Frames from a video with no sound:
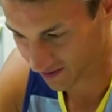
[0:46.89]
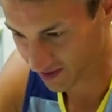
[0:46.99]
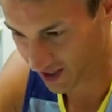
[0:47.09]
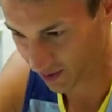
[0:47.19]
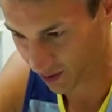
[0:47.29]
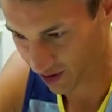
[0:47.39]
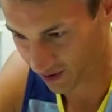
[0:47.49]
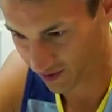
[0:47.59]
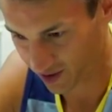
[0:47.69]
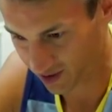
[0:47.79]
Done the work
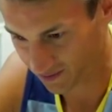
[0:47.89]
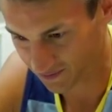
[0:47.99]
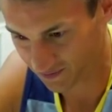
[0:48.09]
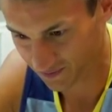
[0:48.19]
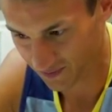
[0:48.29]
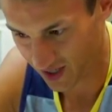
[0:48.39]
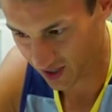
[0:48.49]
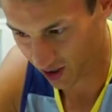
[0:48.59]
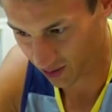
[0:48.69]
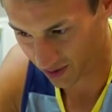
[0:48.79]
for
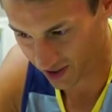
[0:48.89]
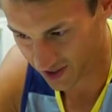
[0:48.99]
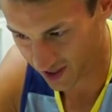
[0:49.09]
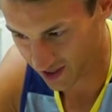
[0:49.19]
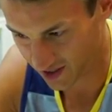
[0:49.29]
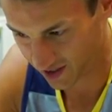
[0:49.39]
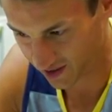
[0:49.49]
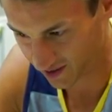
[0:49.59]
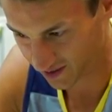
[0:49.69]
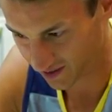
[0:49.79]
the whole pre-season
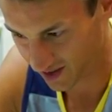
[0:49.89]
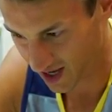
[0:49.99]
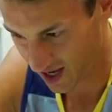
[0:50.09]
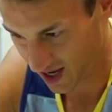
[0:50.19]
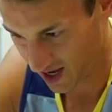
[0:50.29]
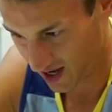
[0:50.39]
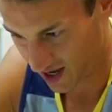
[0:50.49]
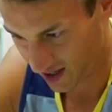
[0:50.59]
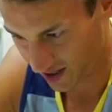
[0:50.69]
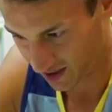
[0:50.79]
and
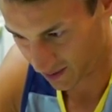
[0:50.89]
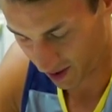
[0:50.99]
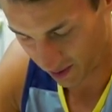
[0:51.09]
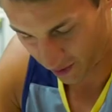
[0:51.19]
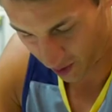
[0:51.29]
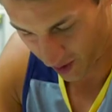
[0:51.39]
yeah, it's been a bit of a